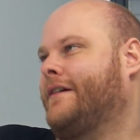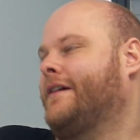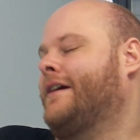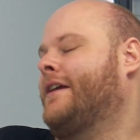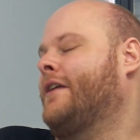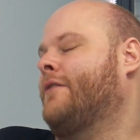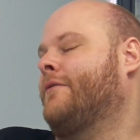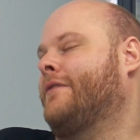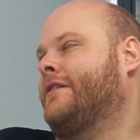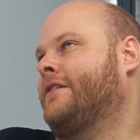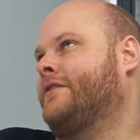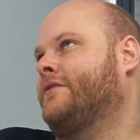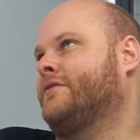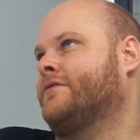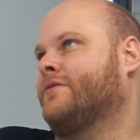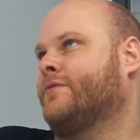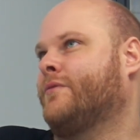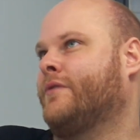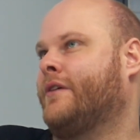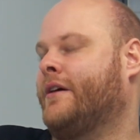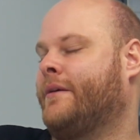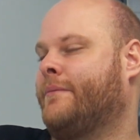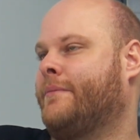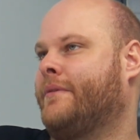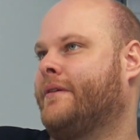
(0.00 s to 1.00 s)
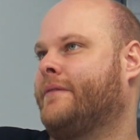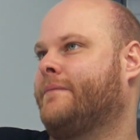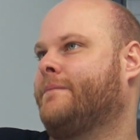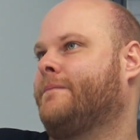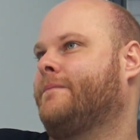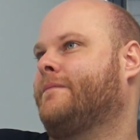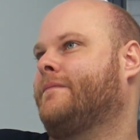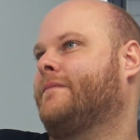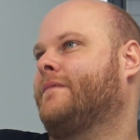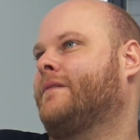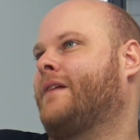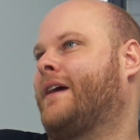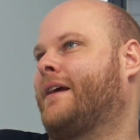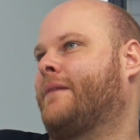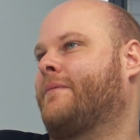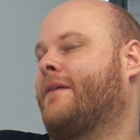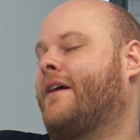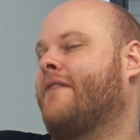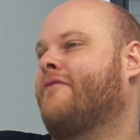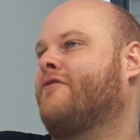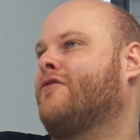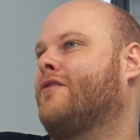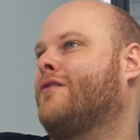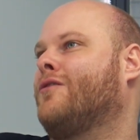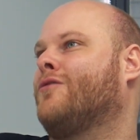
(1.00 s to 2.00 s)
I don't want to use the word, but like
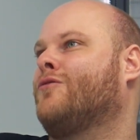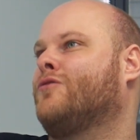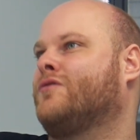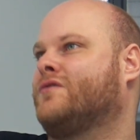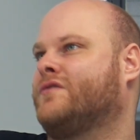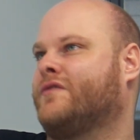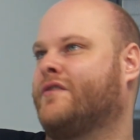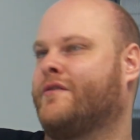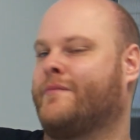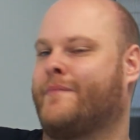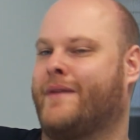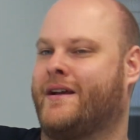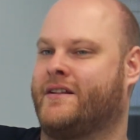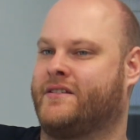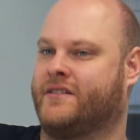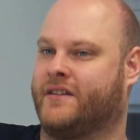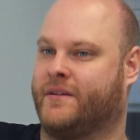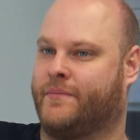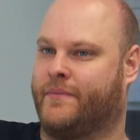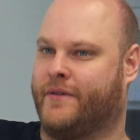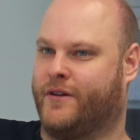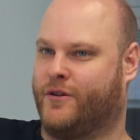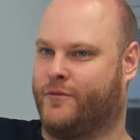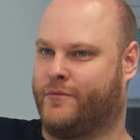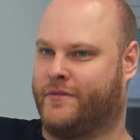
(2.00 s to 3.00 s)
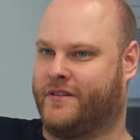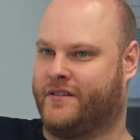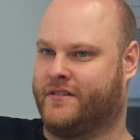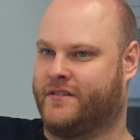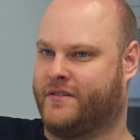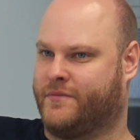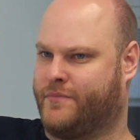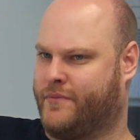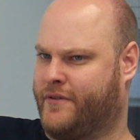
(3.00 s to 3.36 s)
everyone looks for a magic pill, but this yeah.